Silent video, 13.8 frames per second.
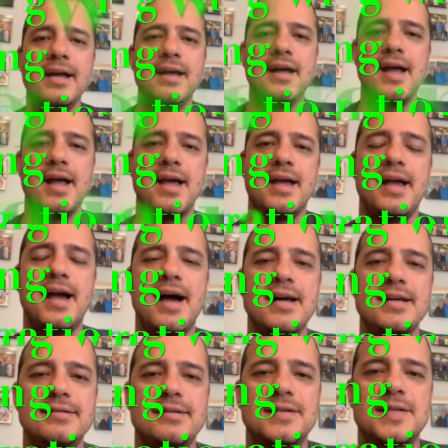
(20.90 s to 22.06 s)
Hey
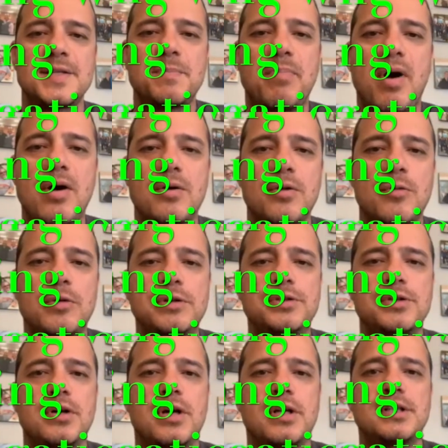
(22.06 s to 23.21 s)
guys, this is Paco the
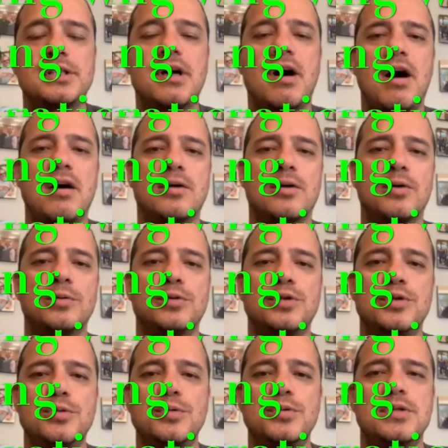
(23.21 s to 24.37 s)
Realtor on Taco
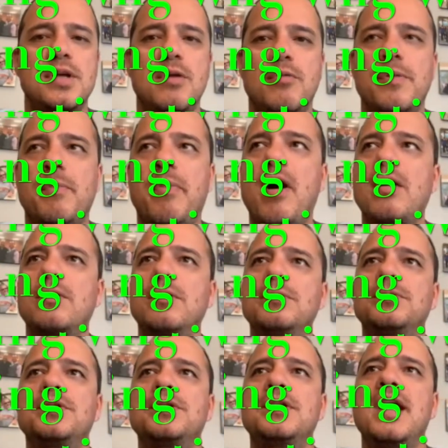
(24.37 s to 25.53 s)
Tuesday with Paco.
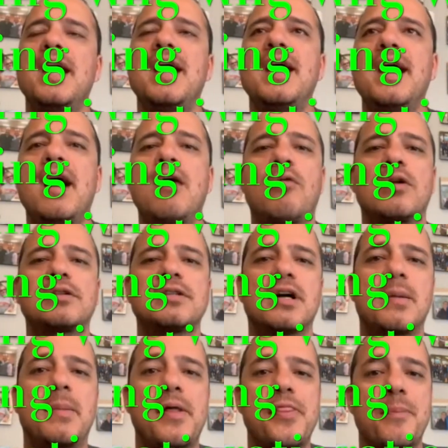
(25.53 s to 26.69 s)
Today I want to talk
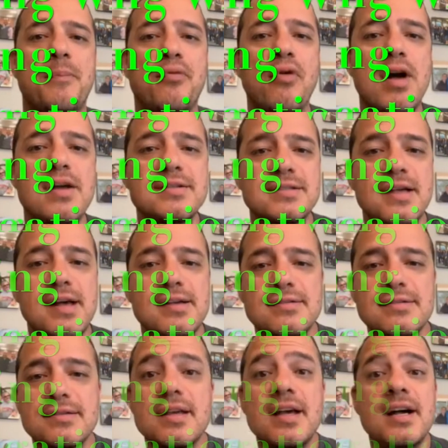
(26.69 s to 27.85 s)
about the
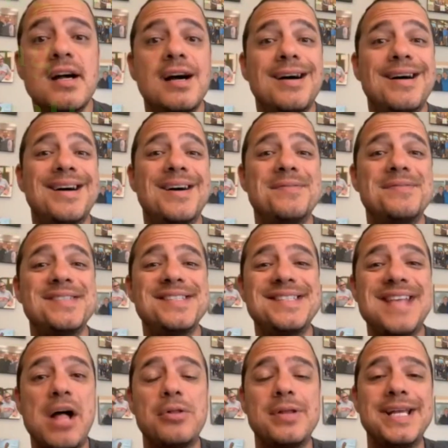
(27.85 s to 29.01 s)
process of
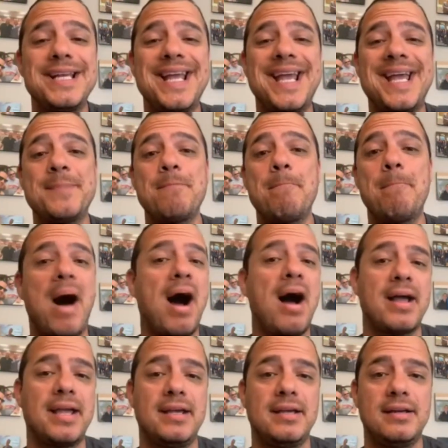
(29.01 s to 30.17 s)
selling and
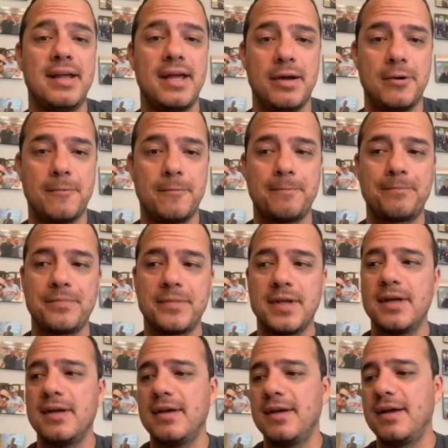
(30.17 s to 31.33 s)
buying a home.
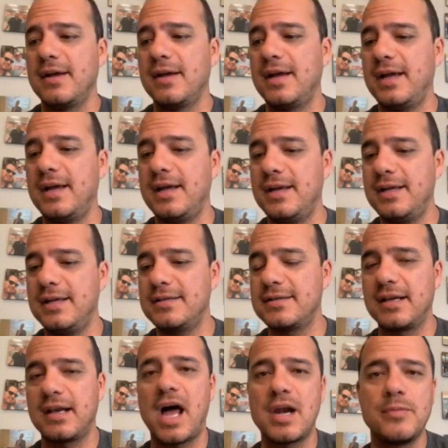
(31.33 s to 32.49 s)
It is a
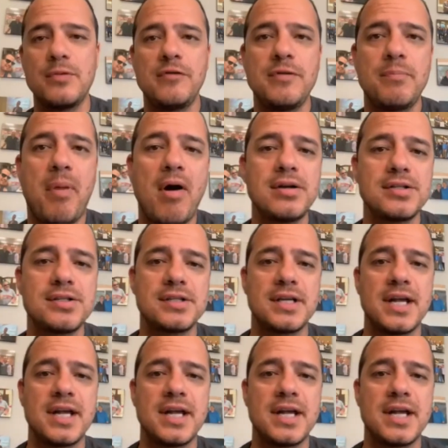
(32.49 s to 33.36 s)
lot of moving parts.